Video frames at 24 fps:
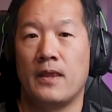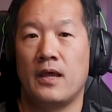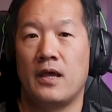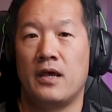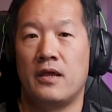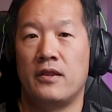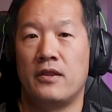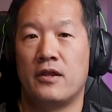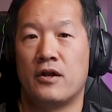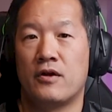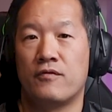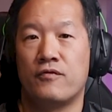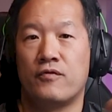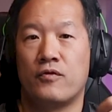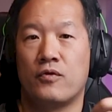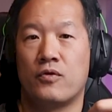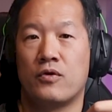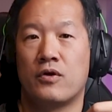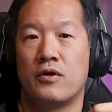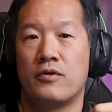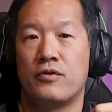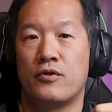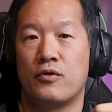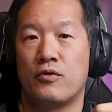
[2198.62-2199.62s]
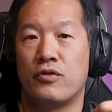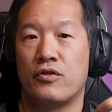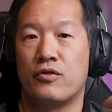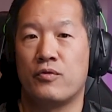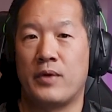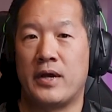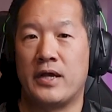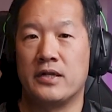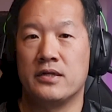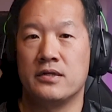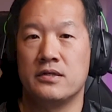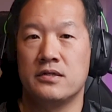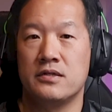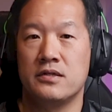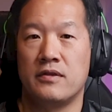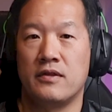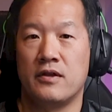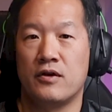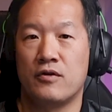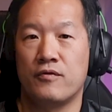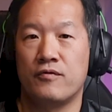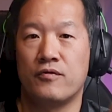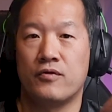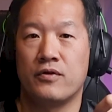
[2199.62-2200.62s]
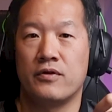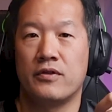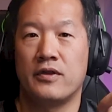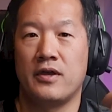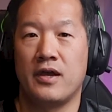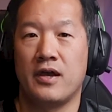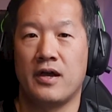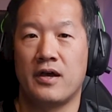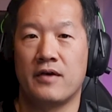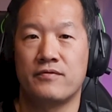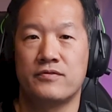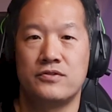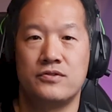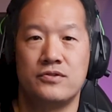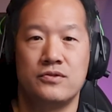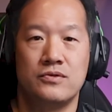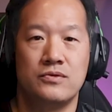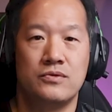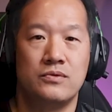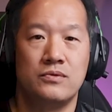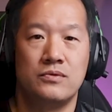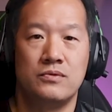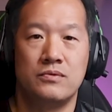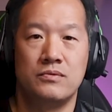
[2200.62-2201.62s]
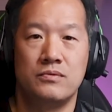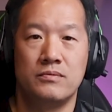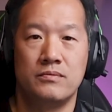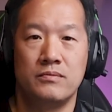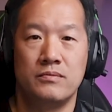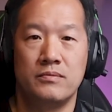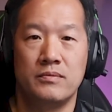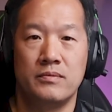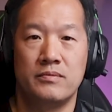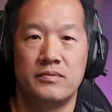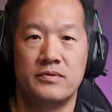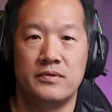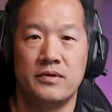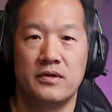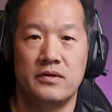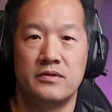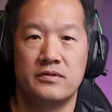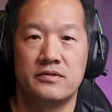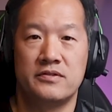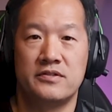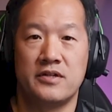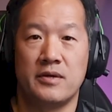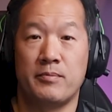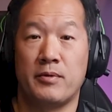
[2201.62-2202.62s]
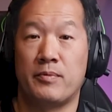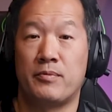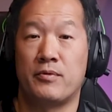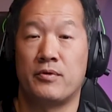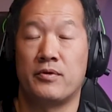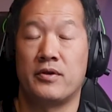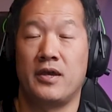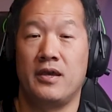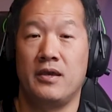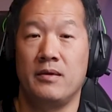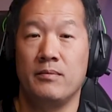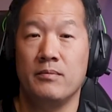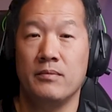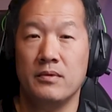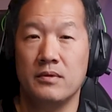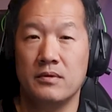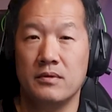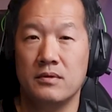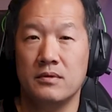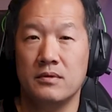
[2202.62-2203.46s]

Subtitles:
and therefore they're threatened, and therefore they have to step up their game?